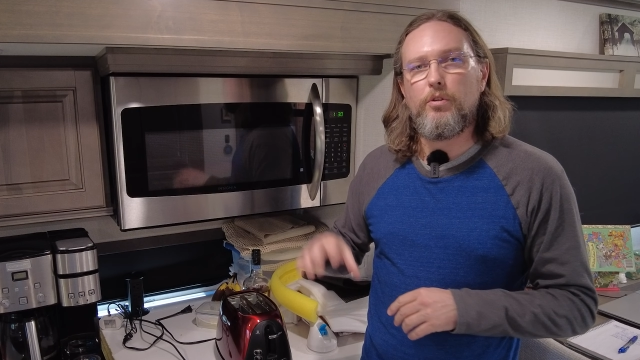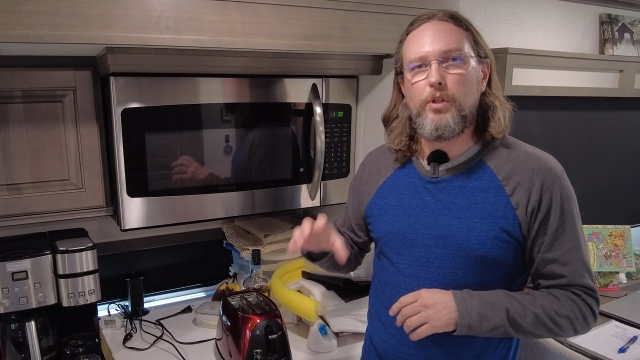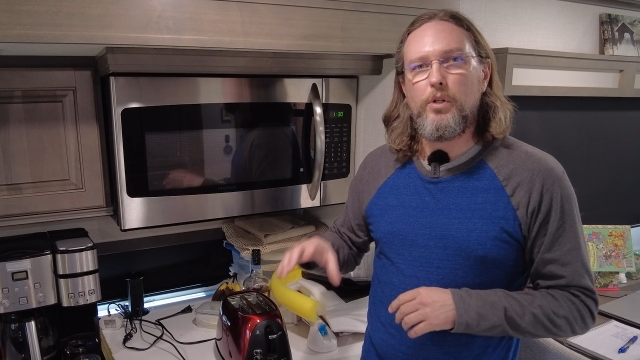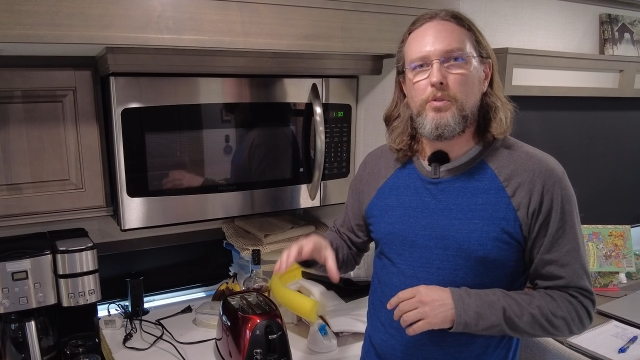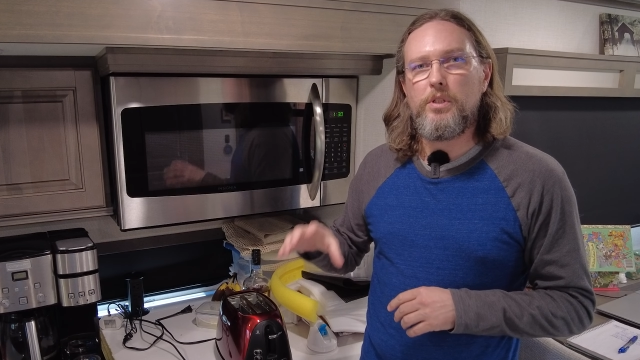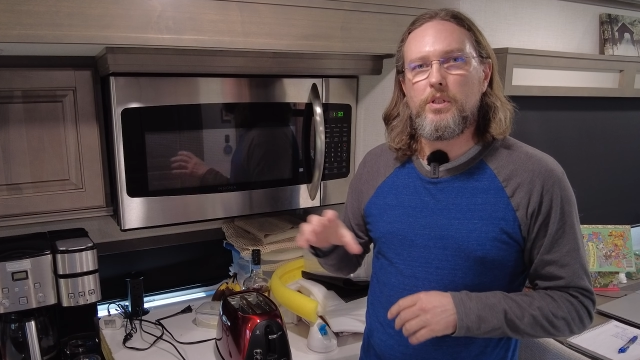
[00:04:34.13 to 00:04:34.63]

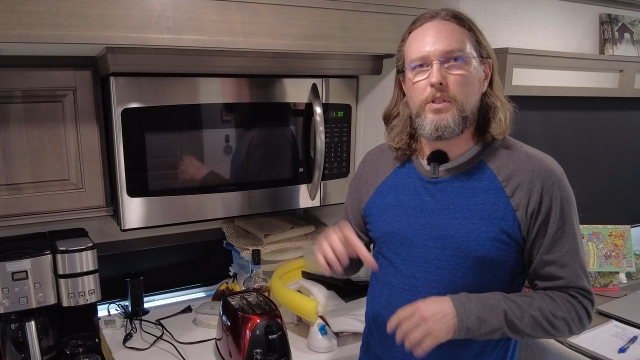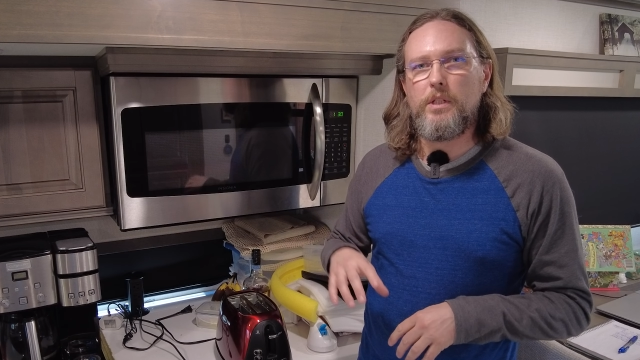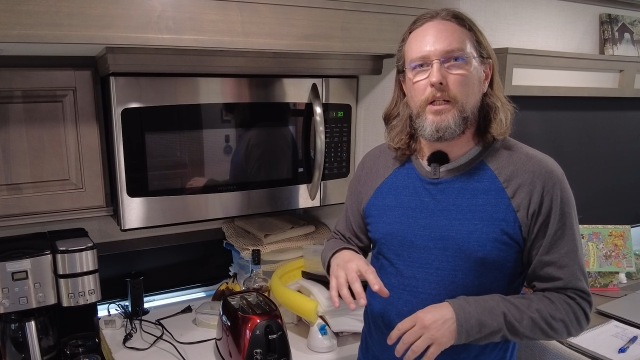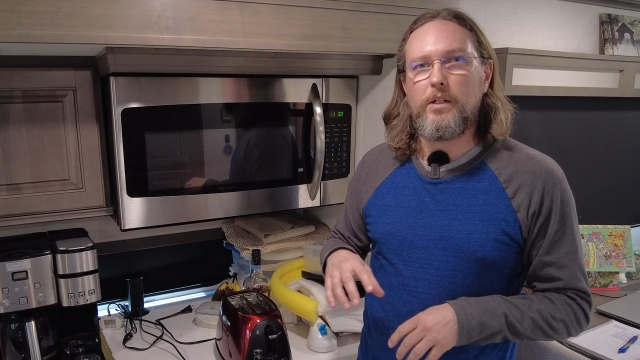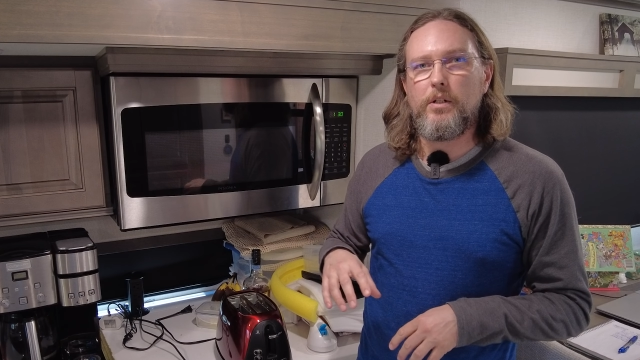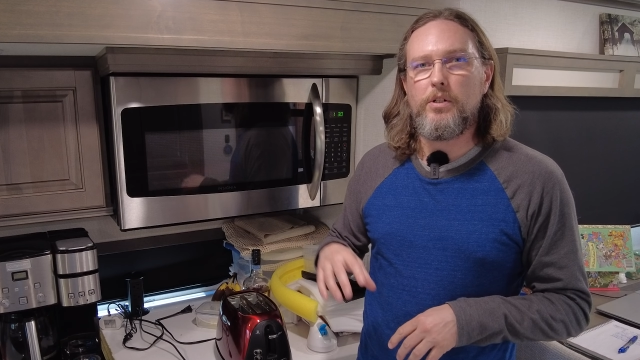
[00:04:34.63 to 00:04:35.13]
those
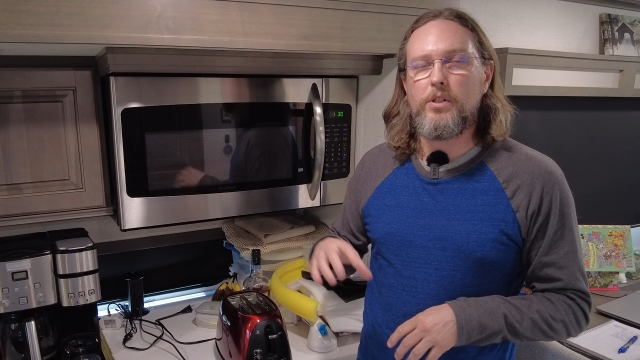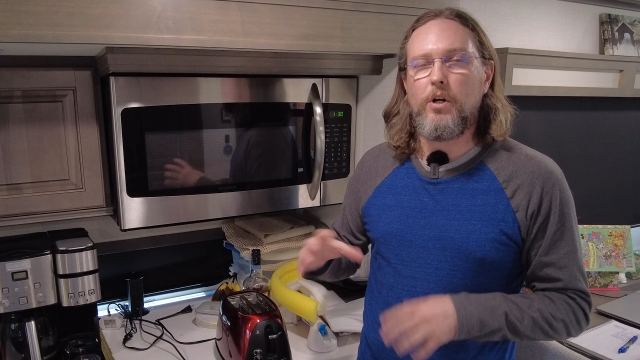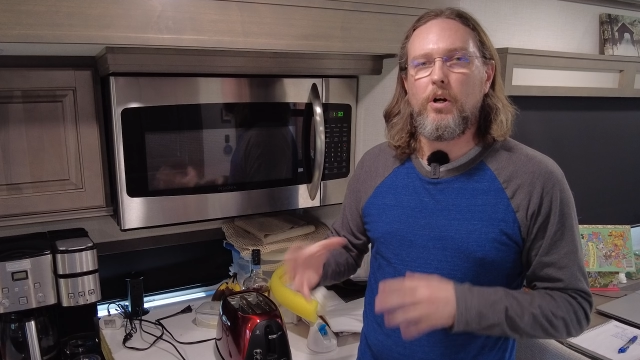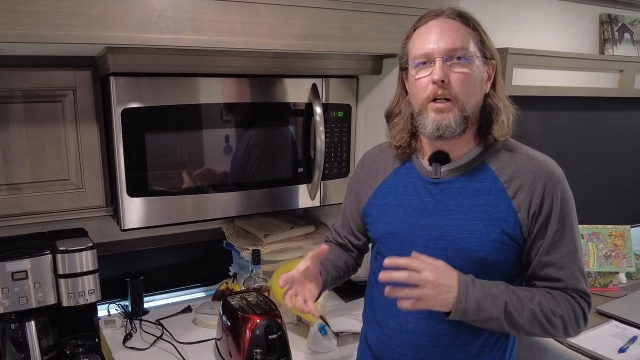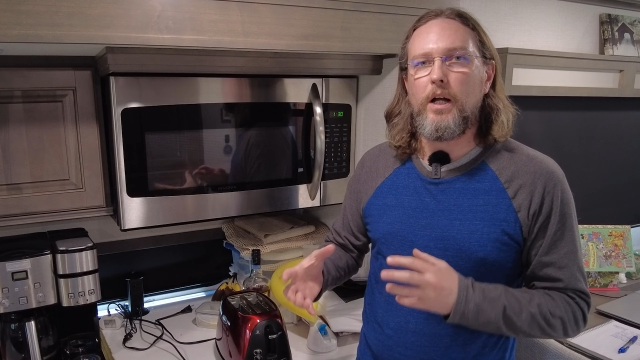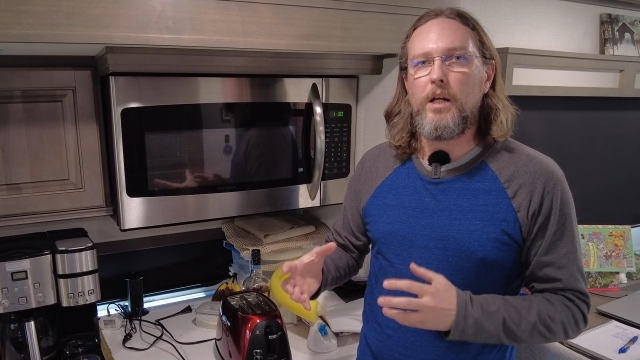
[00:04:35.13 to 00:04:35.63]
stickers
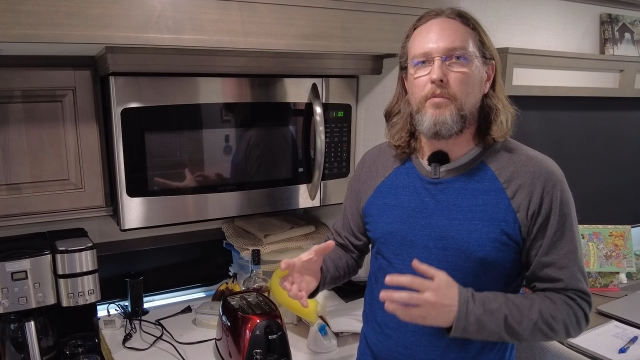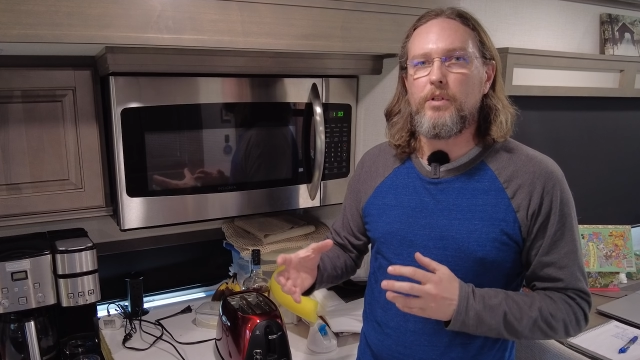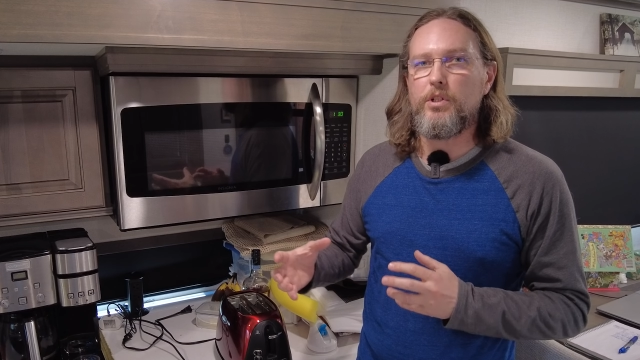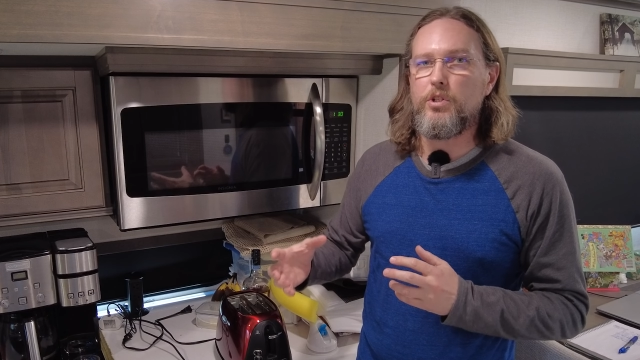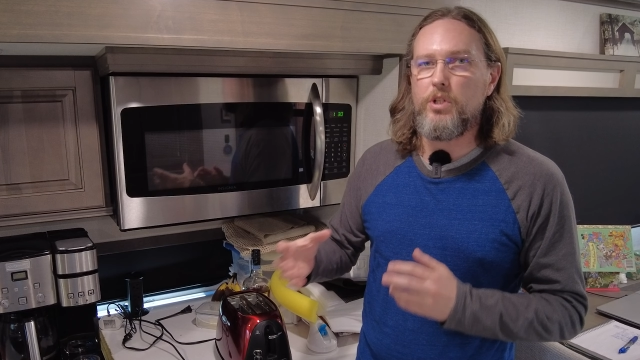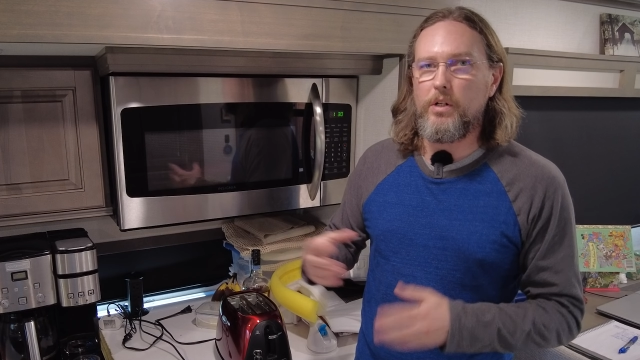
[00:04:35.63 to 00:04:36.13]
are kind of
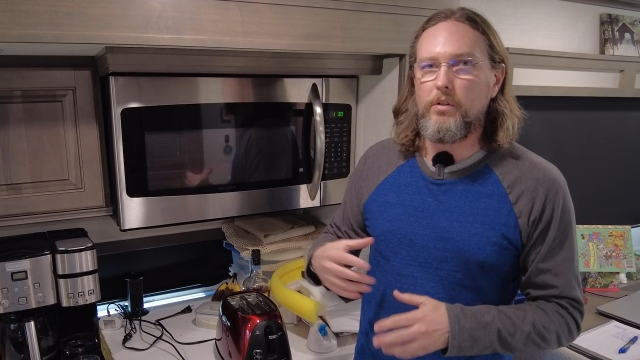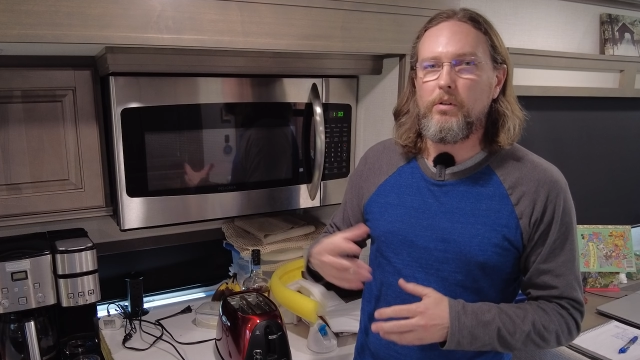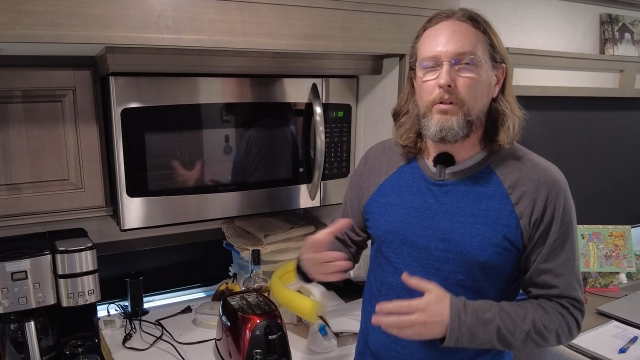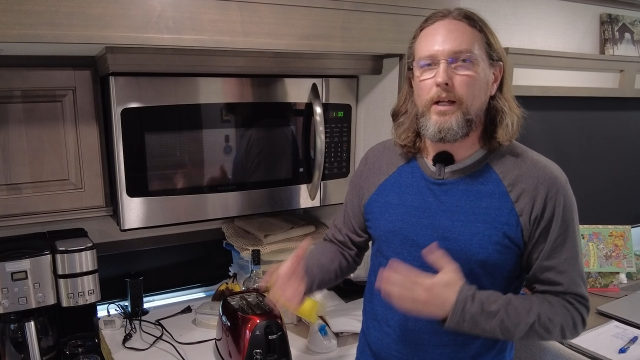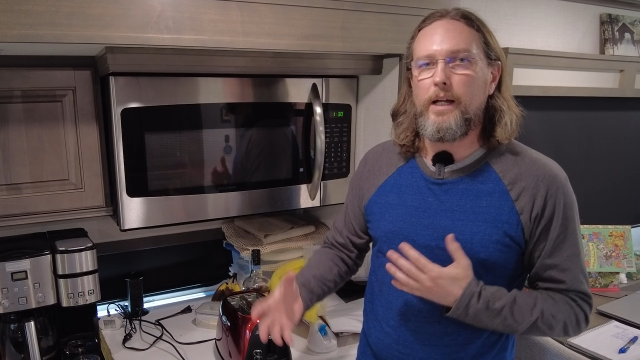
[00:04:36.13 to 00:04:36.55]
a general